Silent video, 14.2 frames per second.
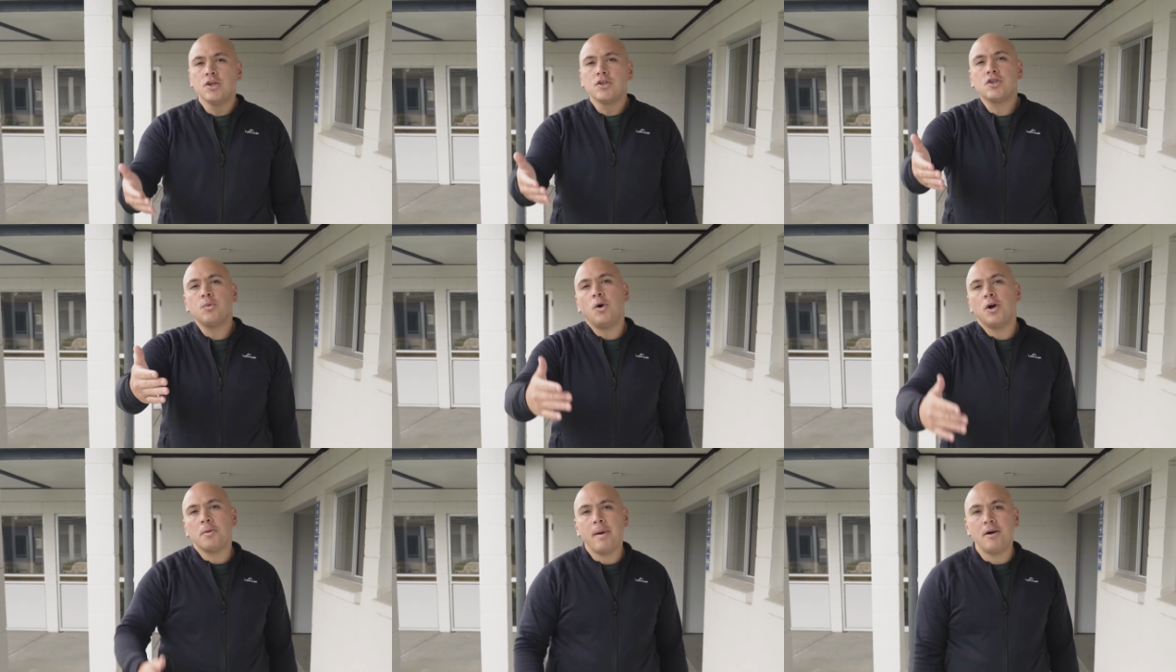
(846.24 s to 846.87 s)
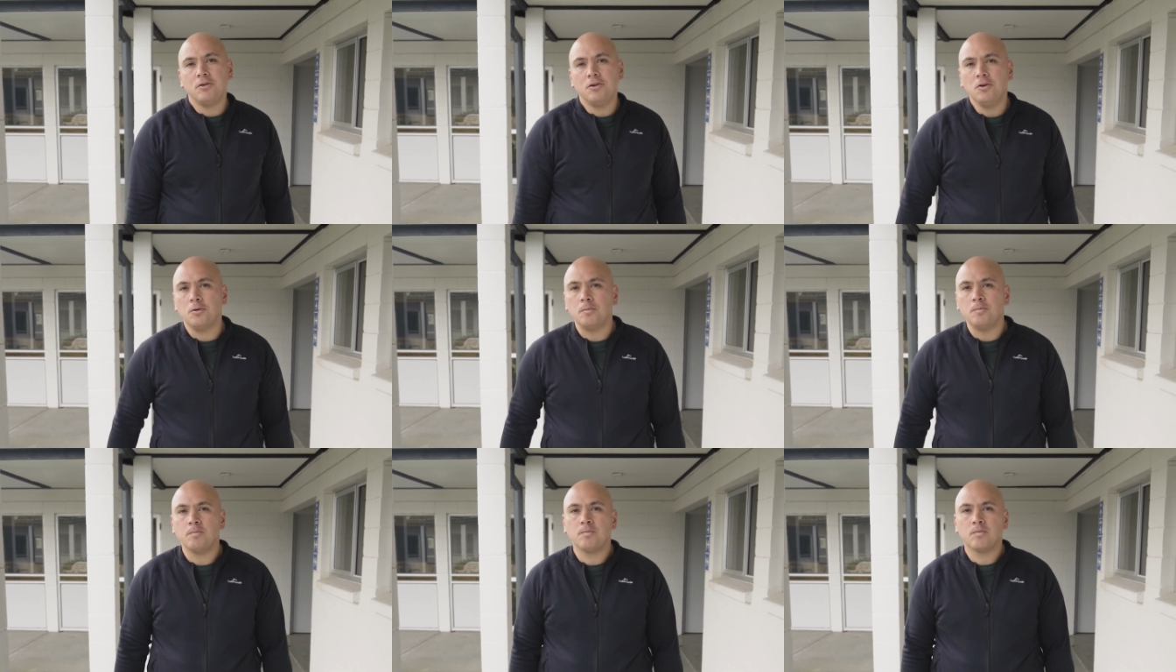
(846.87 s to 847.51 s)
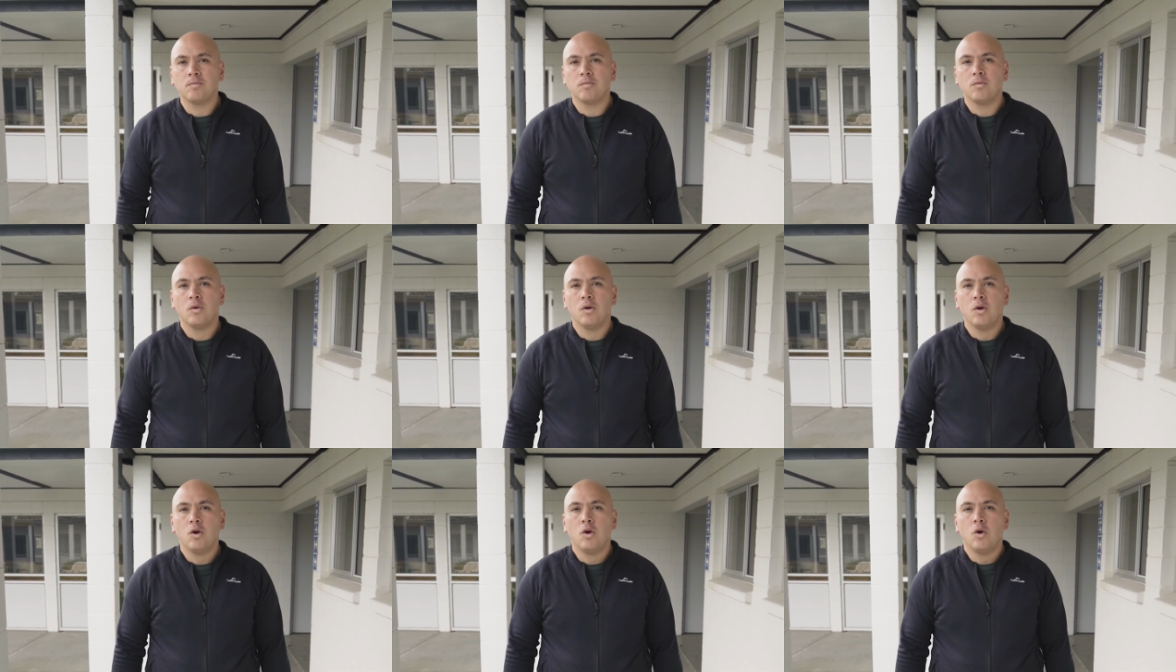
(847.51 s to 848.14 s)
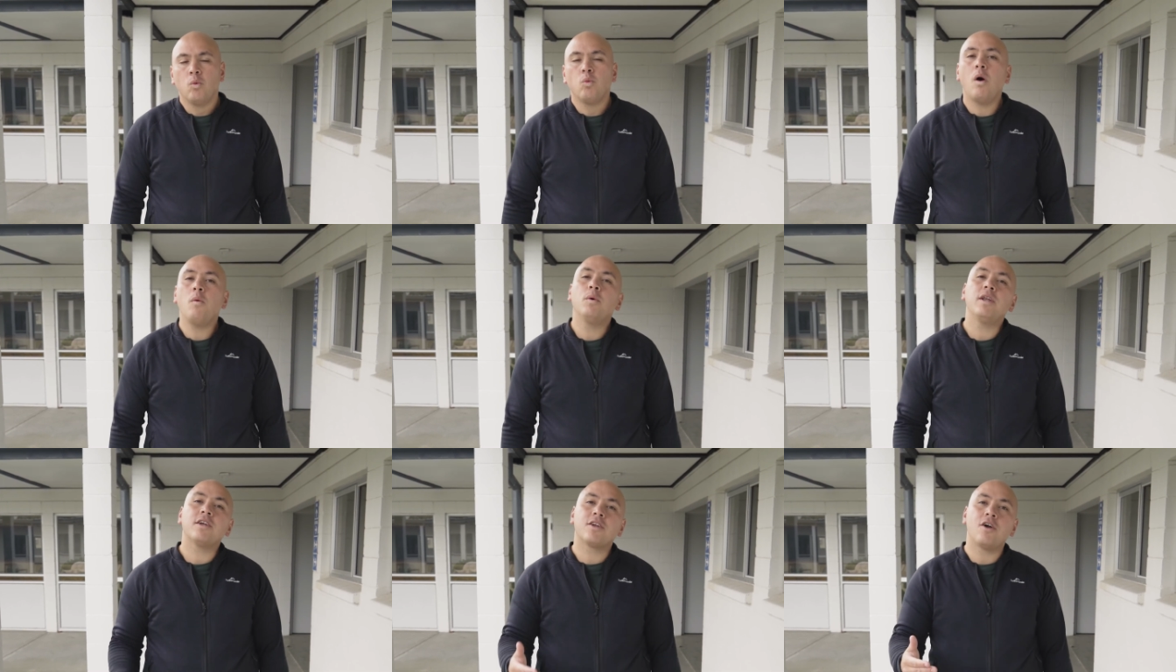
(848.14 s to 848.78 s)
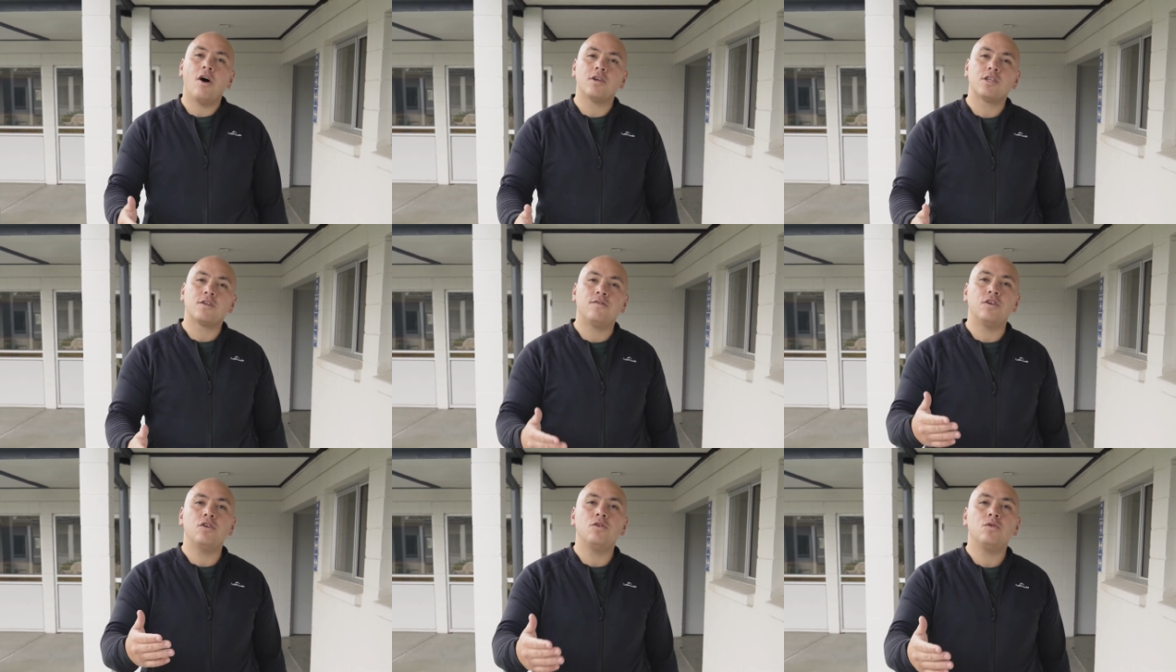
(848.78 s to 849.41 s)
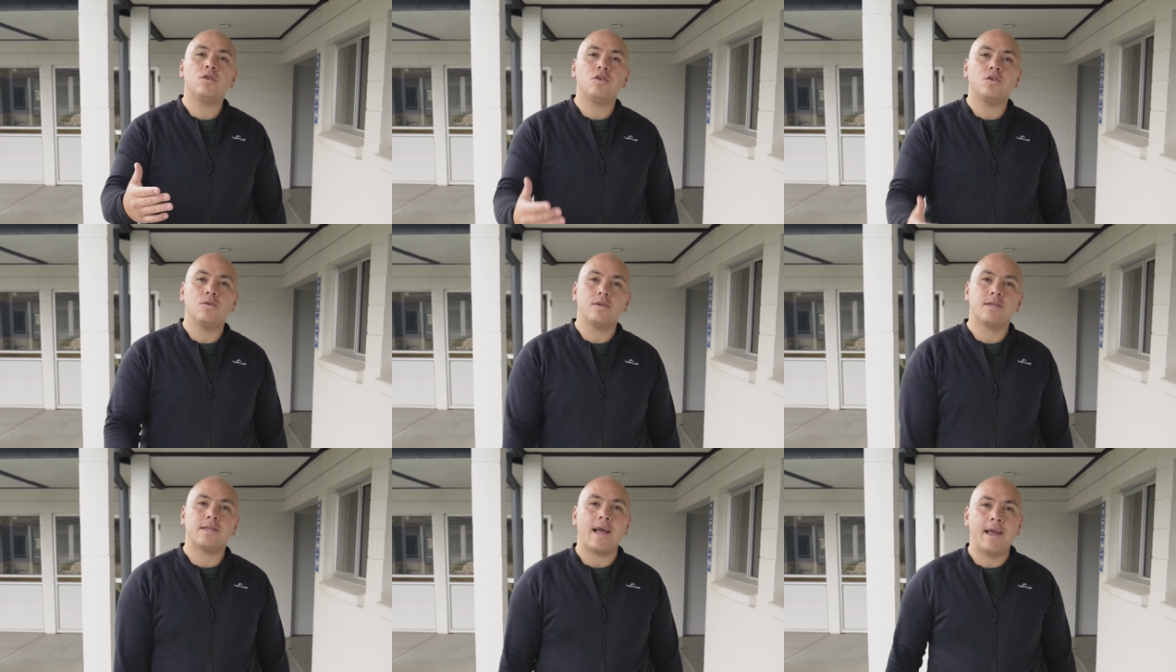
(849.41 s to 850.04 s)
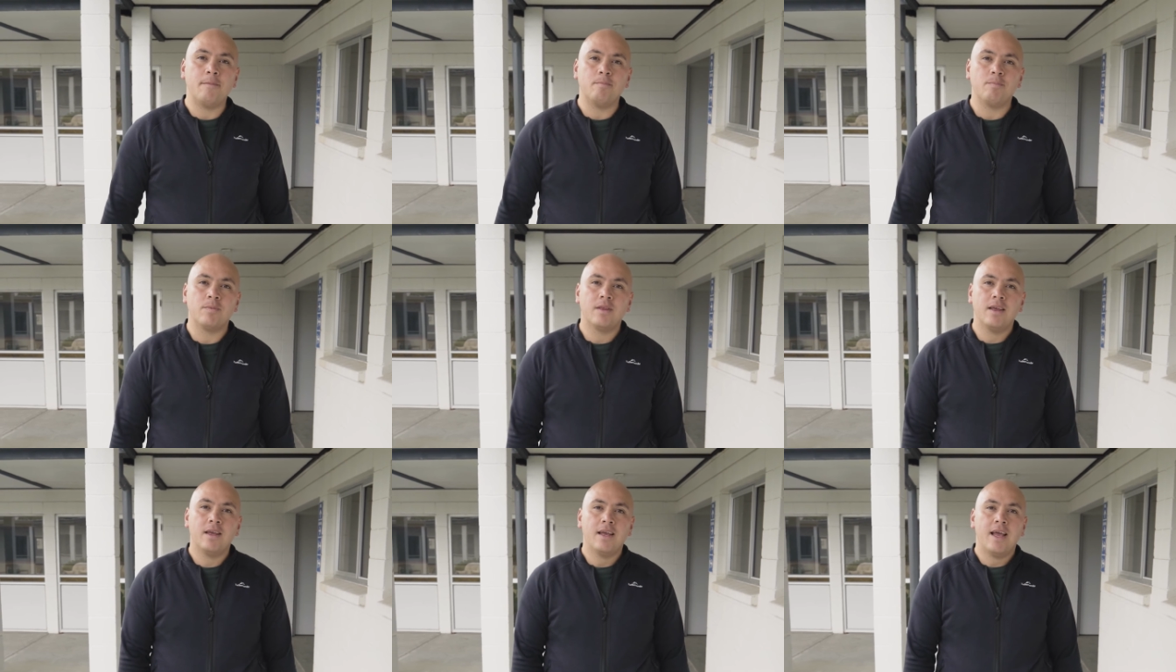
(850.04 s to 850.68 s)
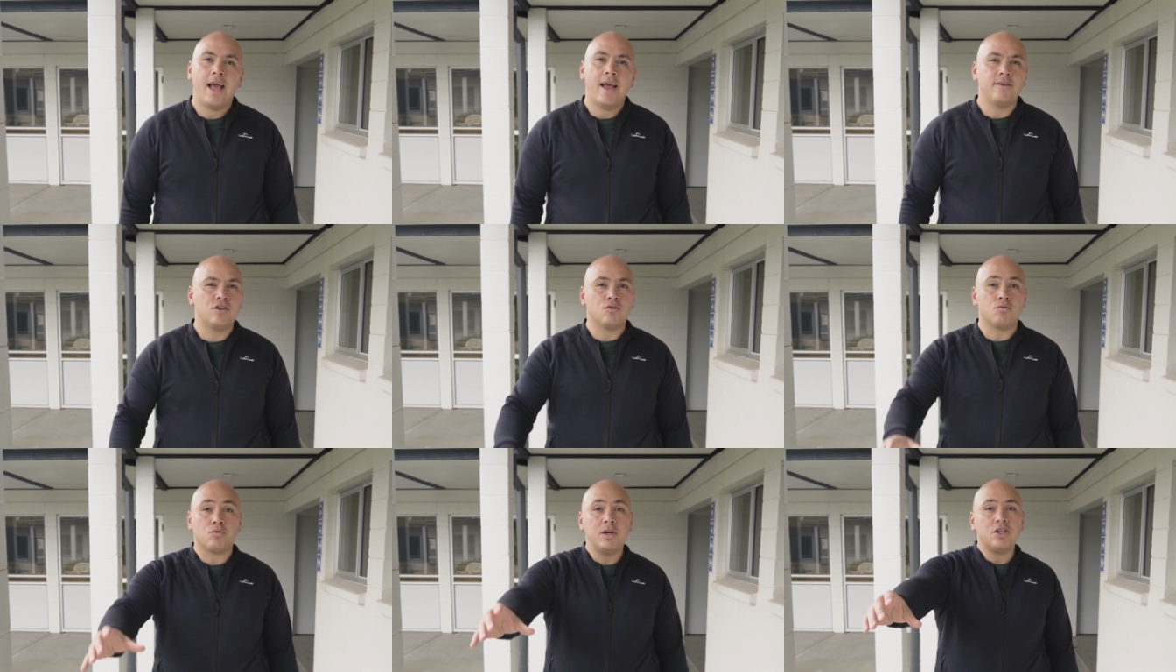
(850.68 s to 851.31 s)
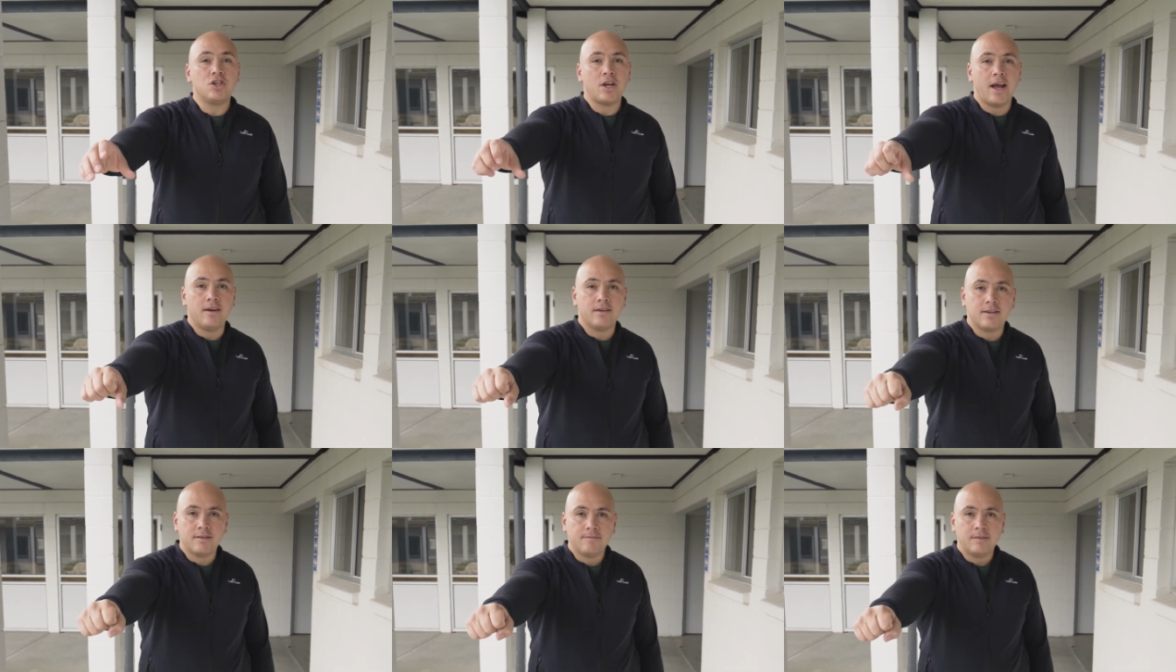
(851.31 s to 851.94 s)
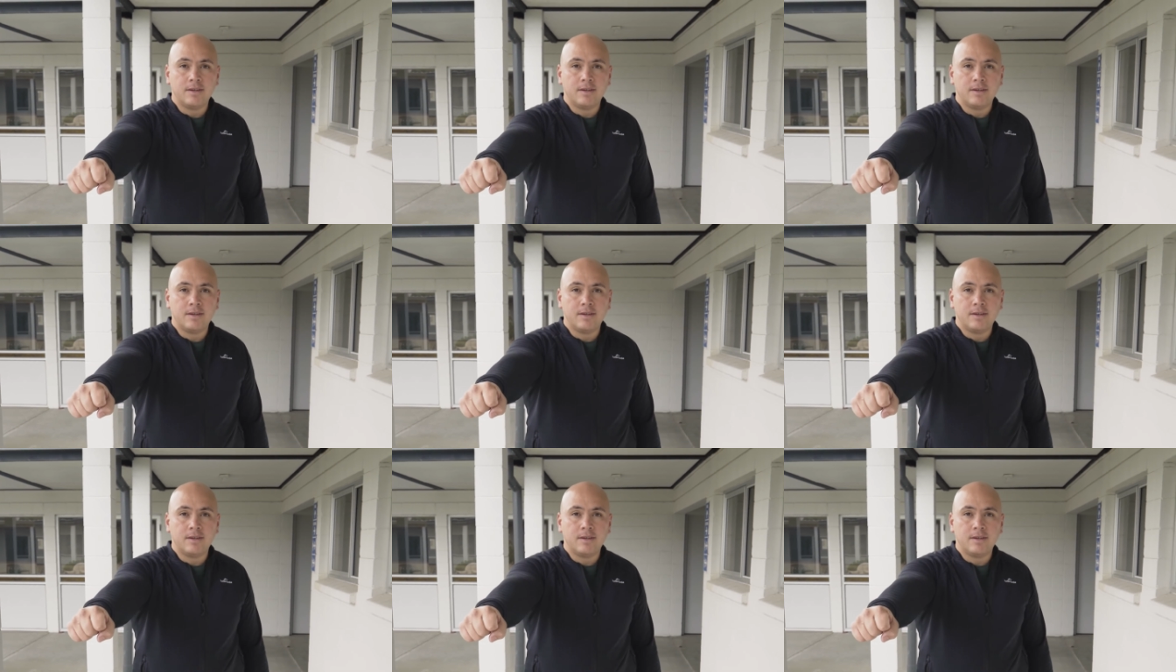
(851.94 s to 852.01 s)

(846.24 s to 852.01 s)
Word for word: So, what about you? What would it cost for you to do the same and to reach out